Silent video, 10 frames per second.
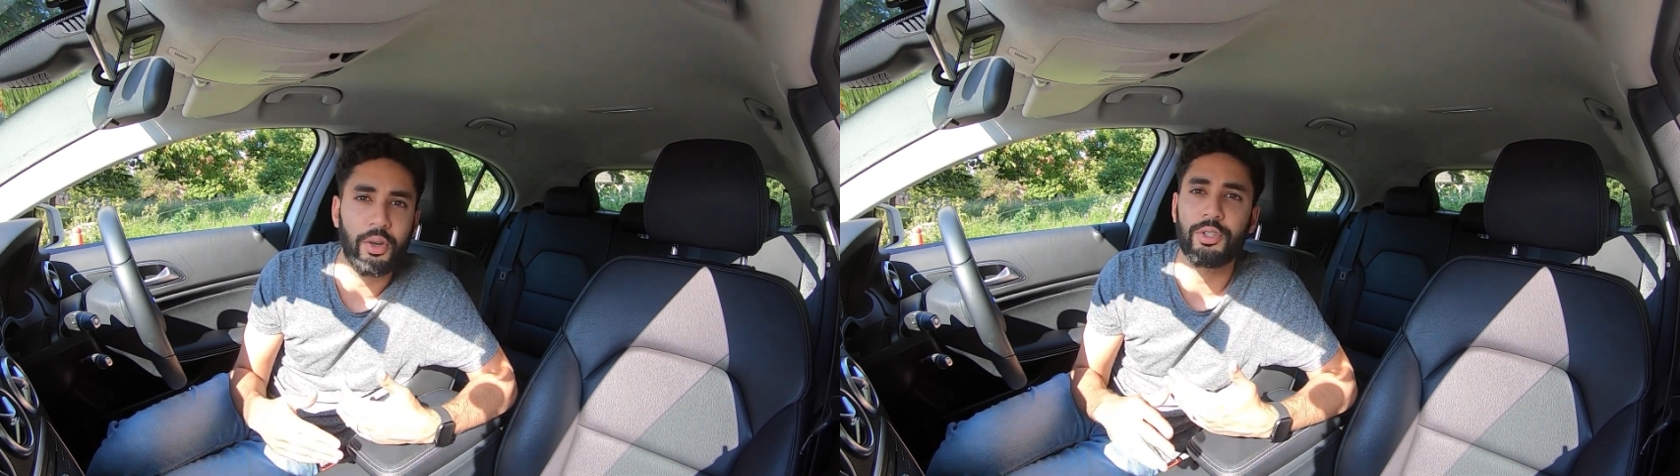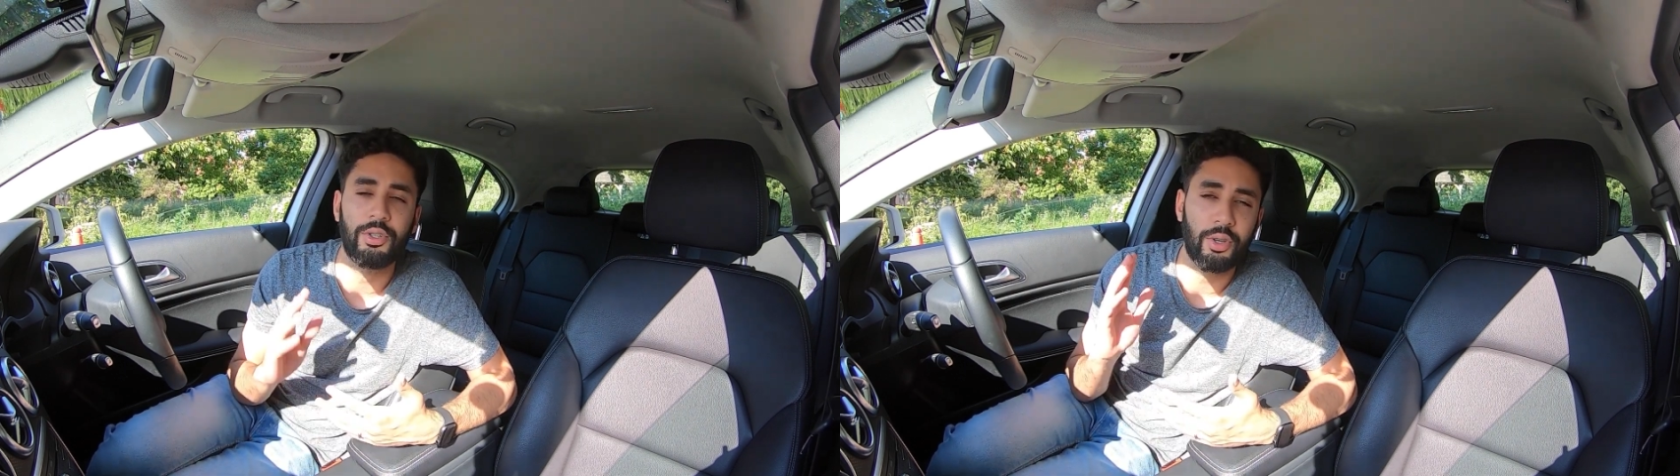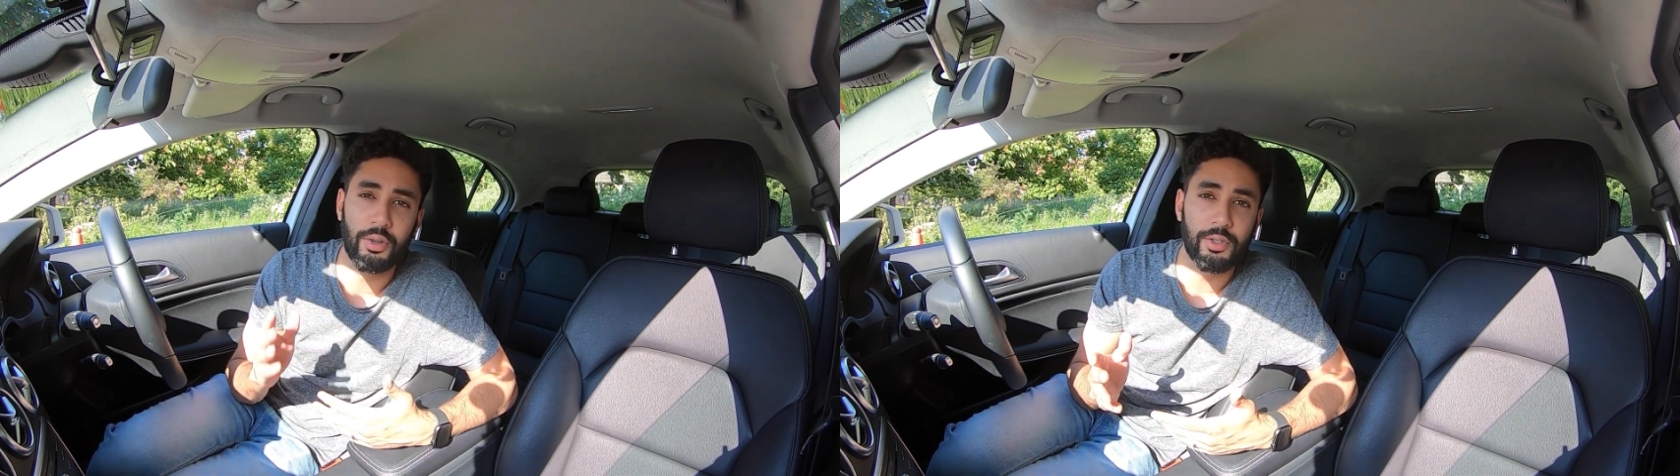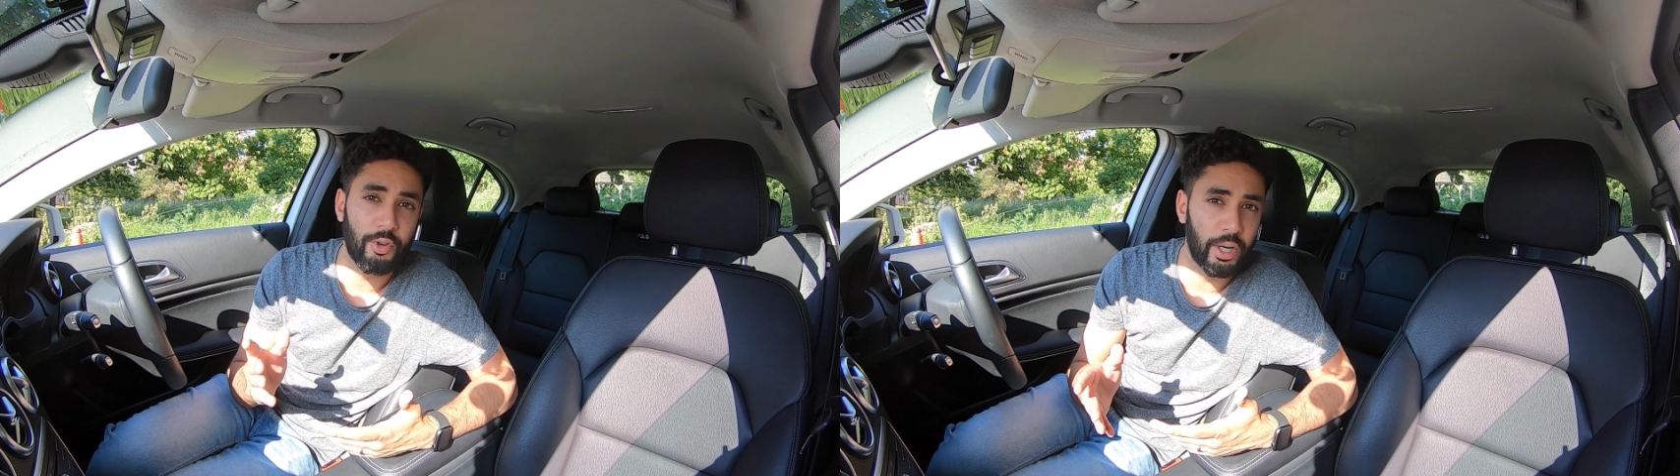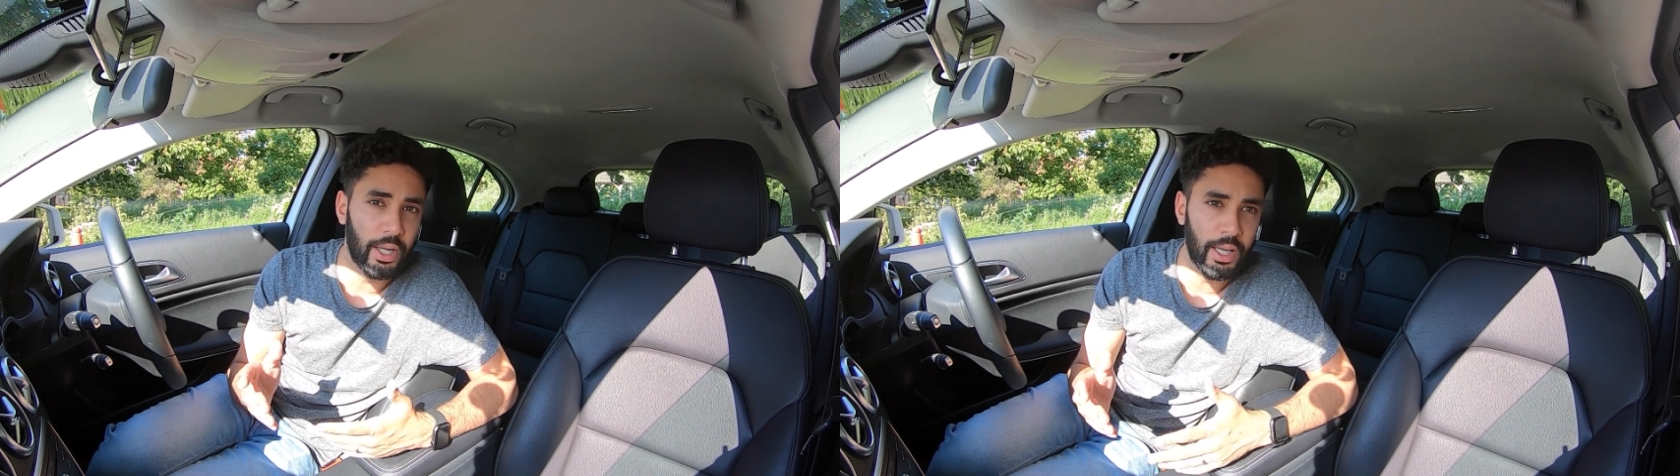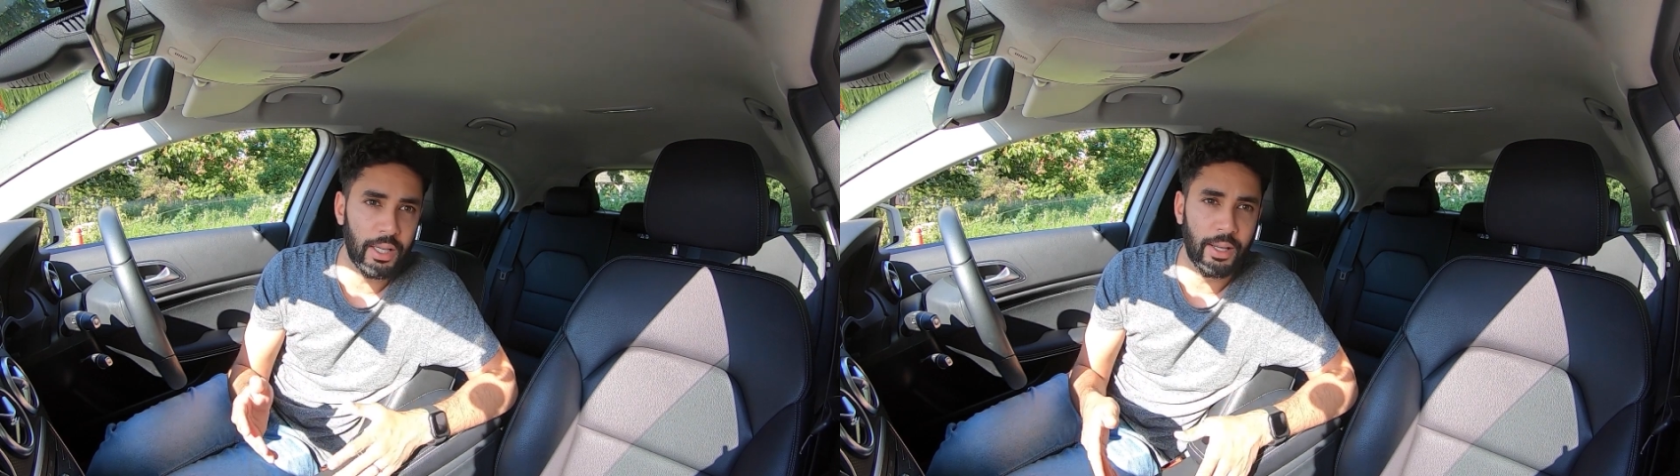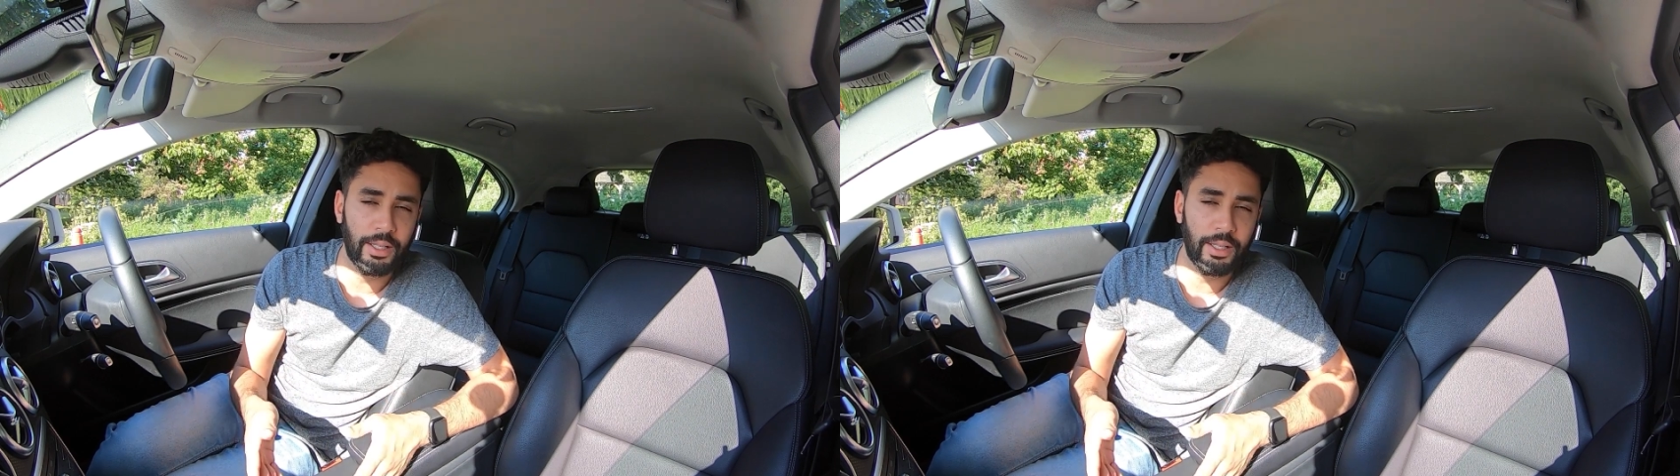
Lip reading: asks you to go straight ahead,